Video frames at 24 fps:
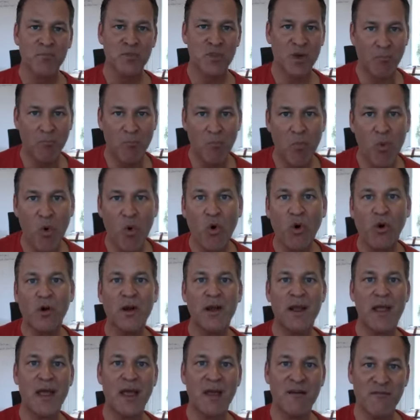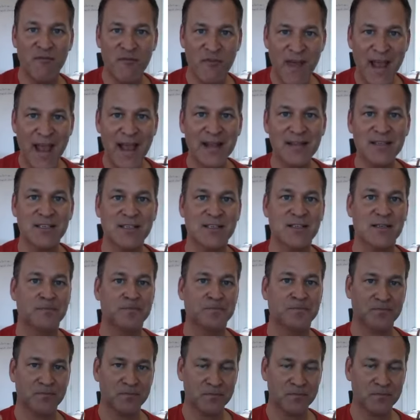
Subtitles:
The more advanced